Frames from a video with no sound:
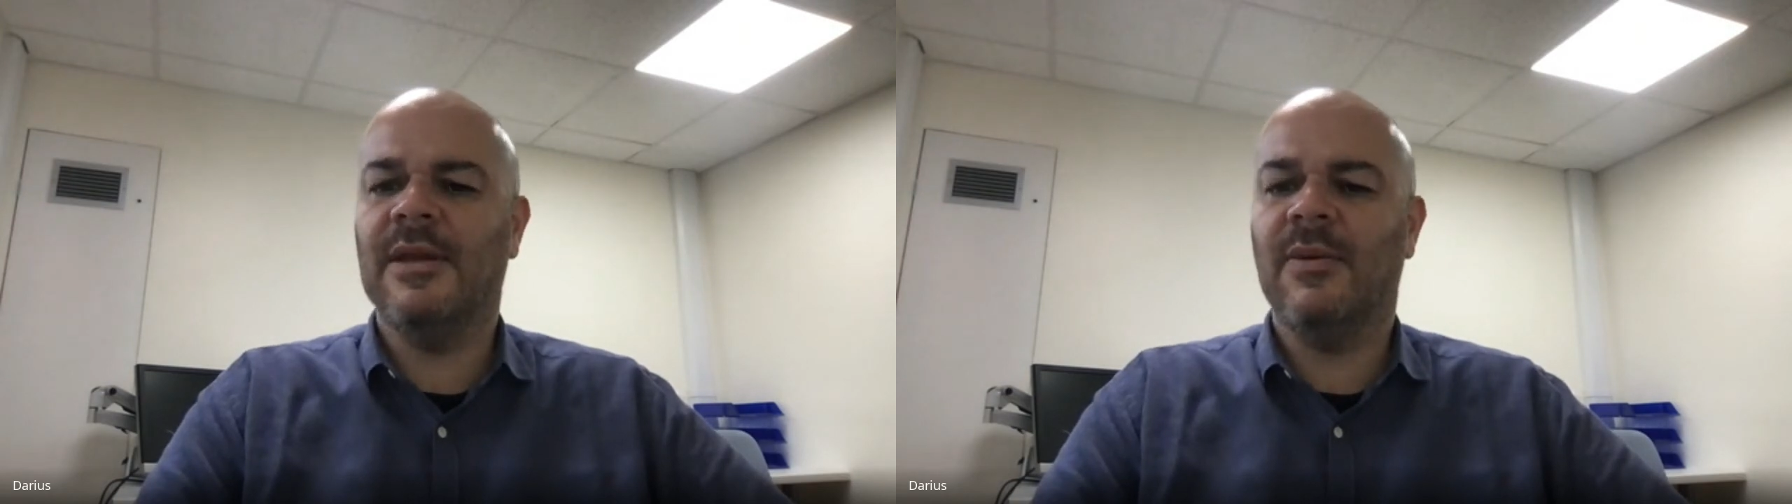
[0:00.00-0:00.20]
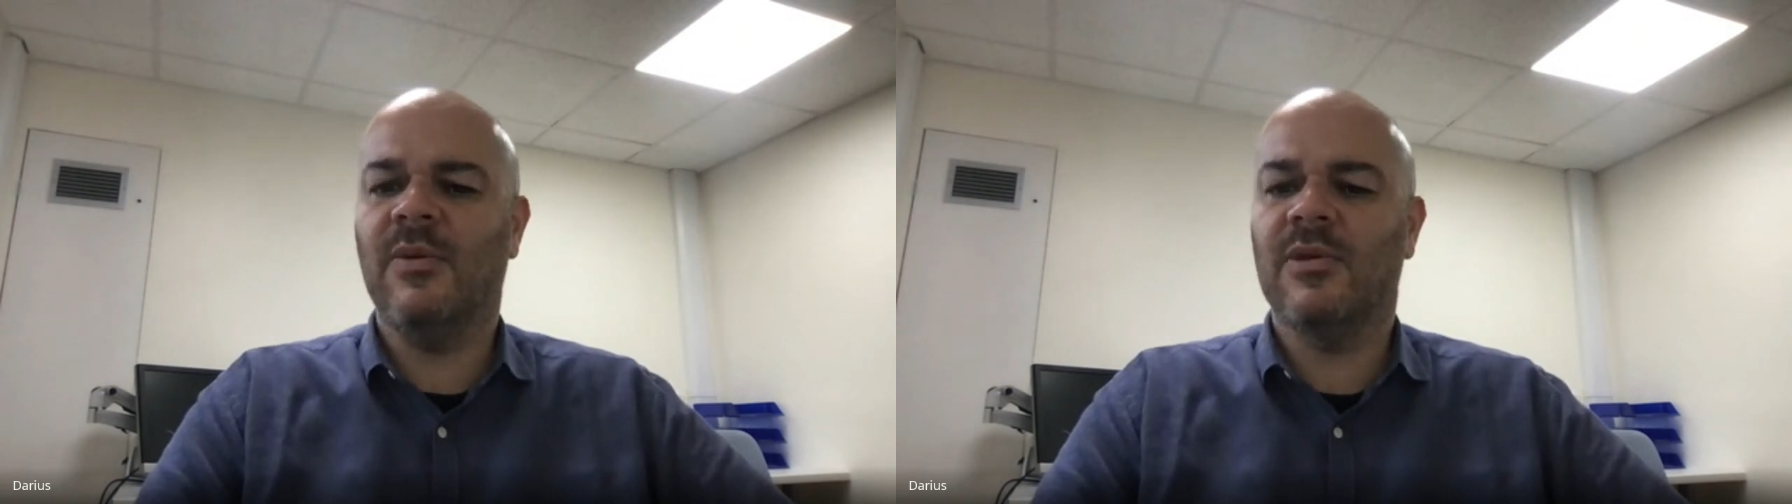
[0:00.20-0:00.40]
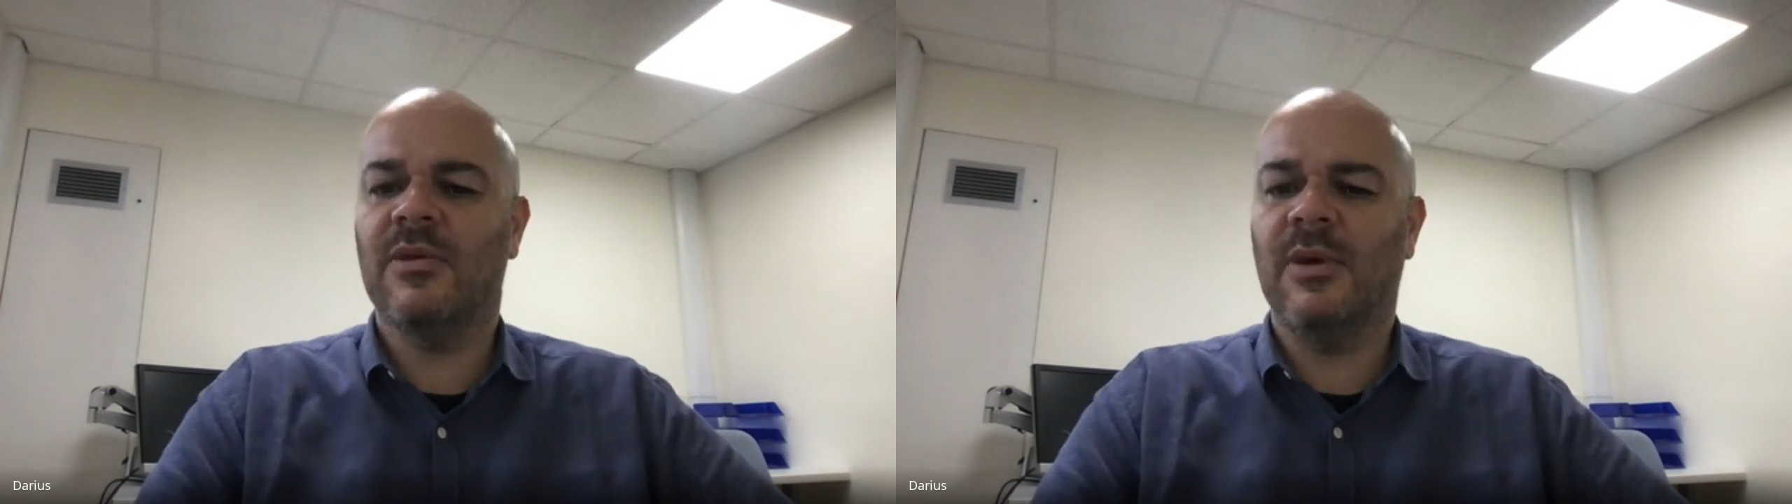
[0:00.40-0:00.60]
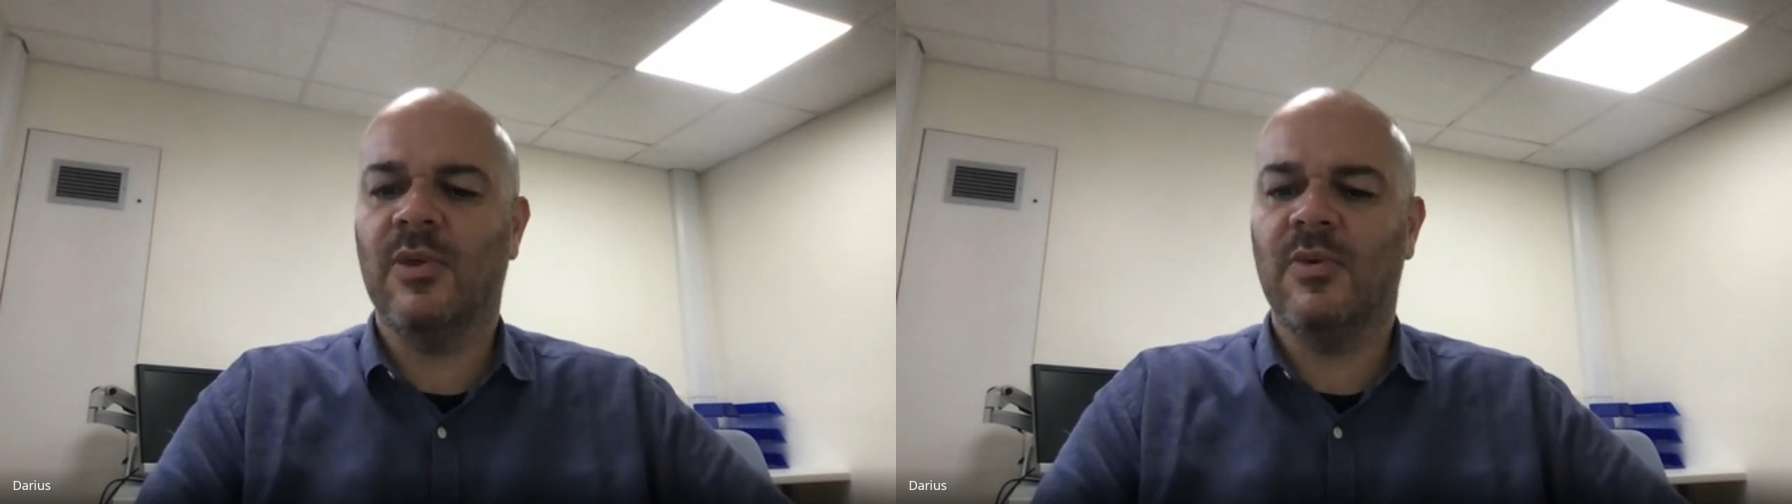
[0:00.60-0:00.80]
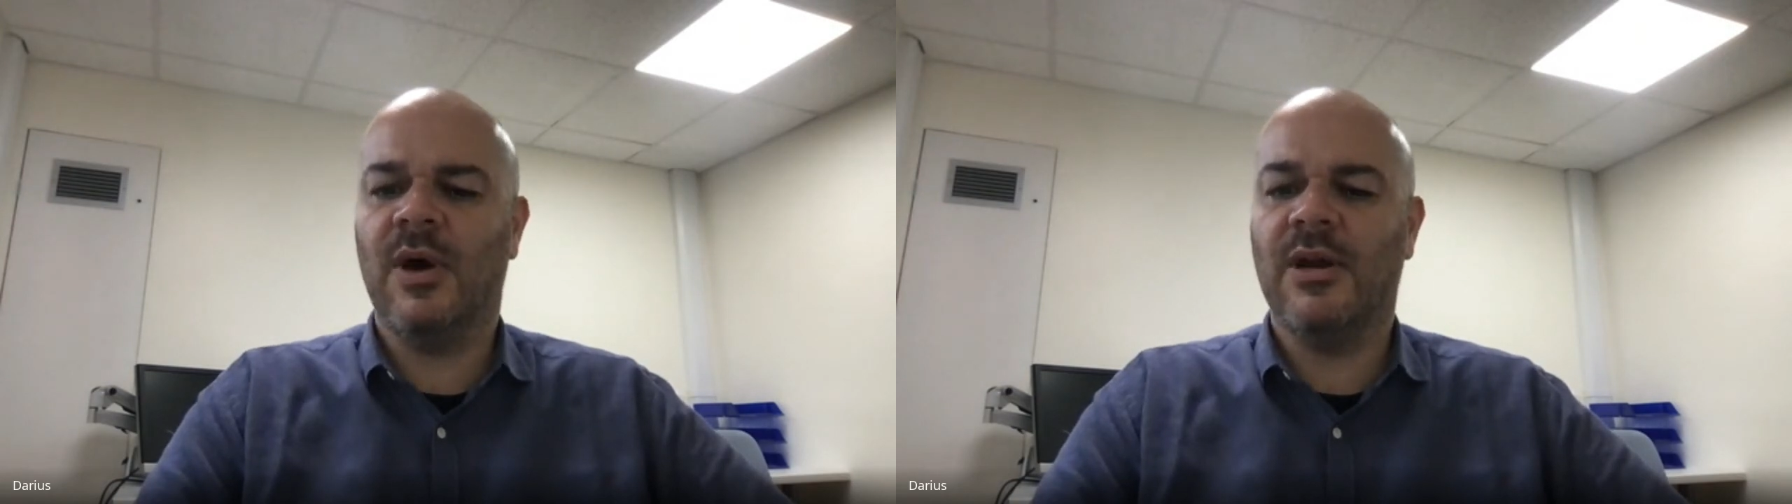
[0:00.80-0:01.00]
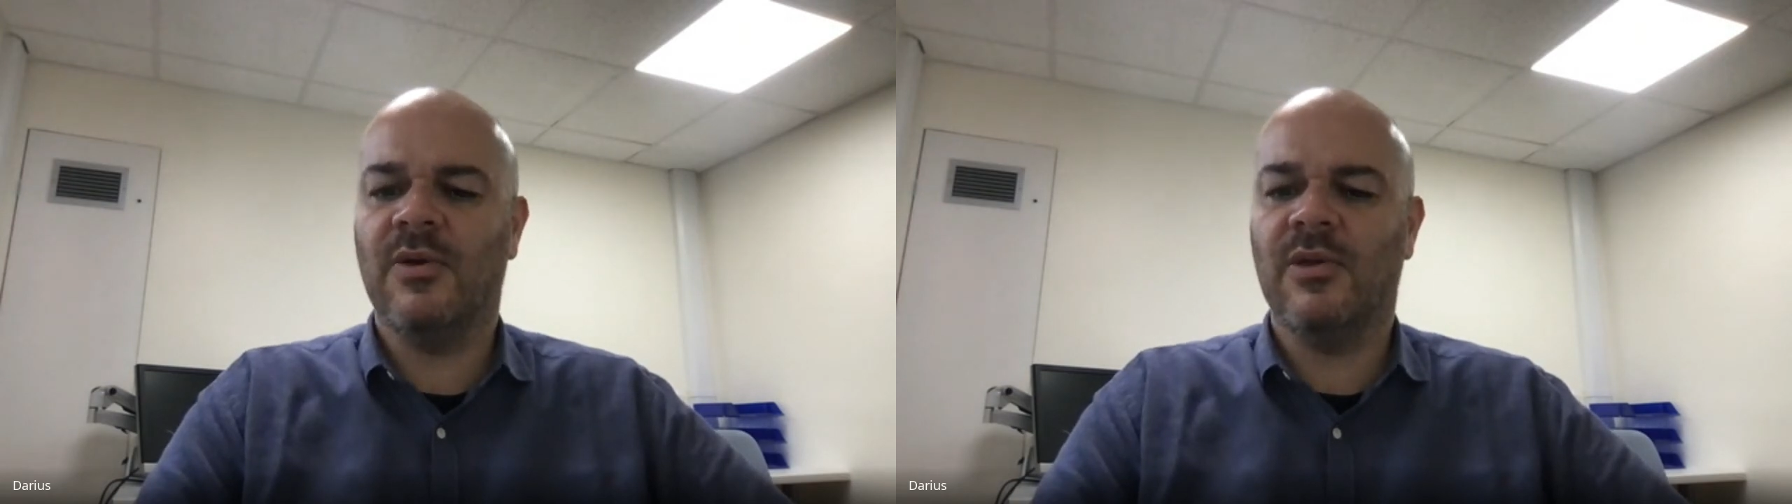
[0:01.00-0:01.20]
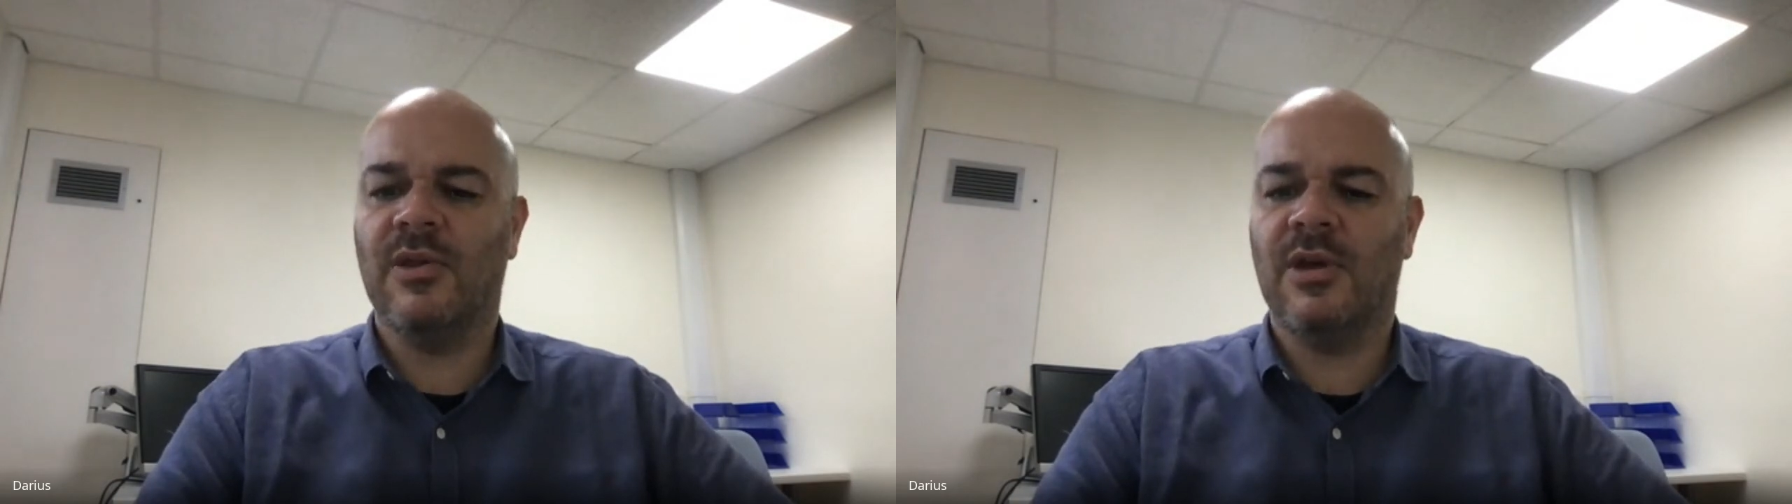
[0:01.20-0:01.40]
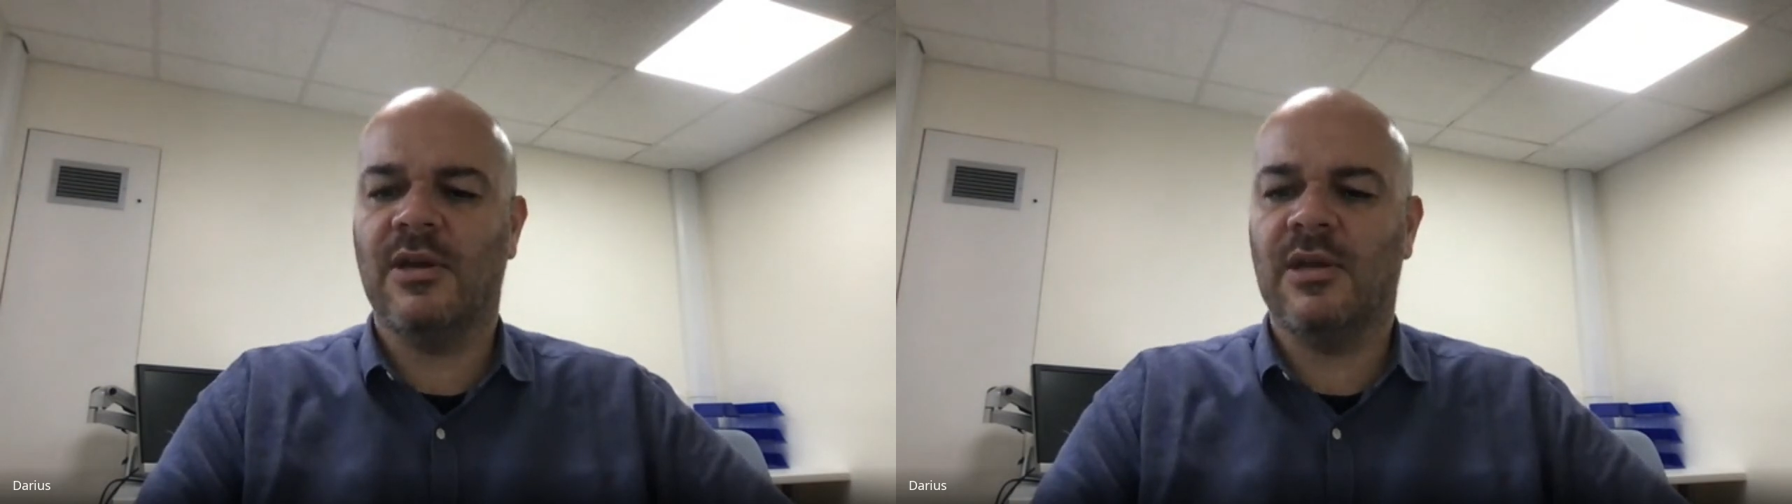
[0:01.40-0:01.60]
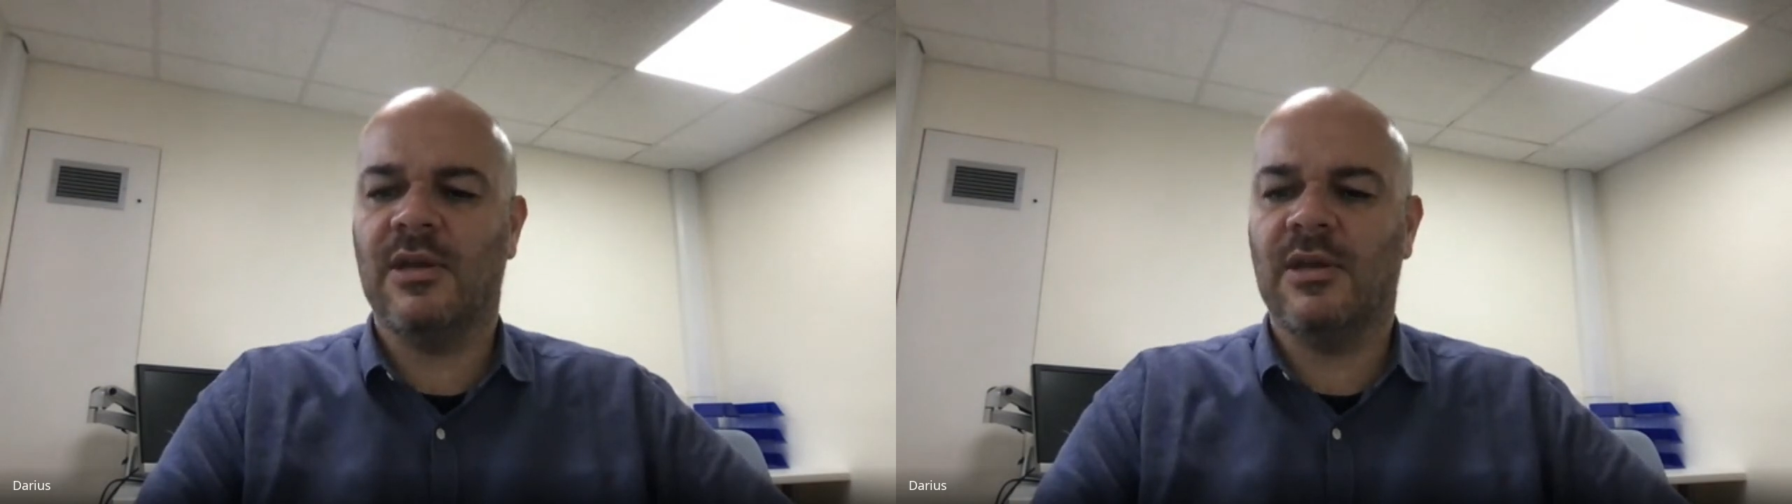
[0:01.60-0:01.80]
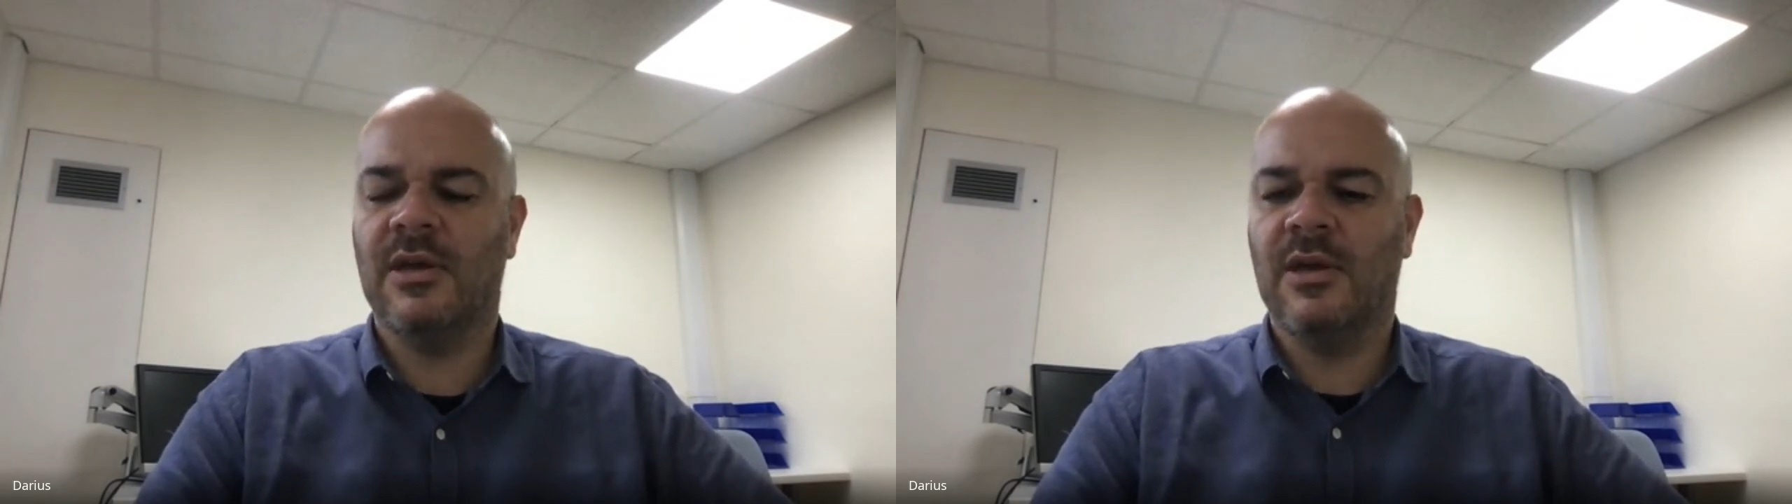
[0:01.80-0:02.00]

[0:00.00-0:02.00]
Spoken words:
there was quite a good study